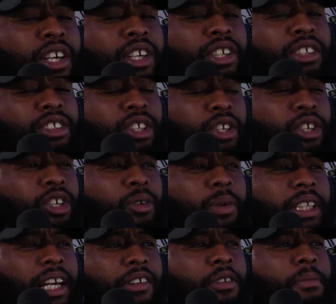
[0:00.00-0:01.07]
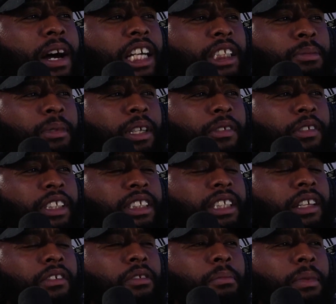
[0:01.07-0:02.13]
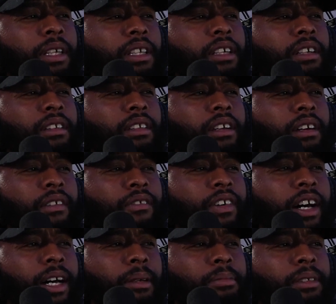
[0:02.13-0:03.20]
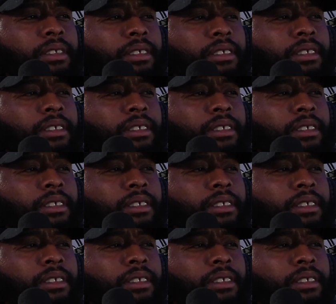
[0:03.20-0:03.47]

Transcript: So you know what that reminds me of? It's giving me Young Thug vibes.